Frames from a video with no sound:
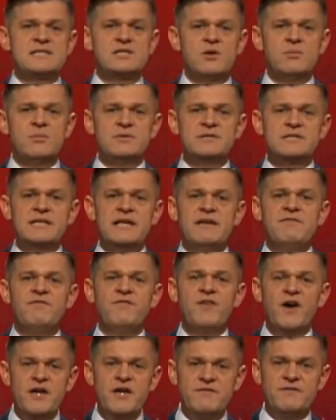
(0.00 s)
in Dublin today.
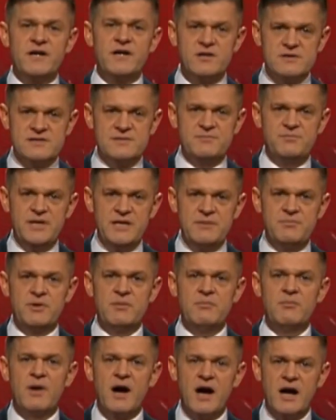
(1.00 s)
5,000 people
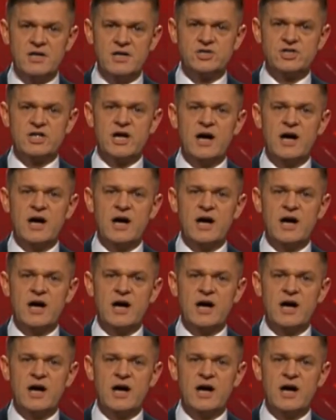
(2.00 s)
marched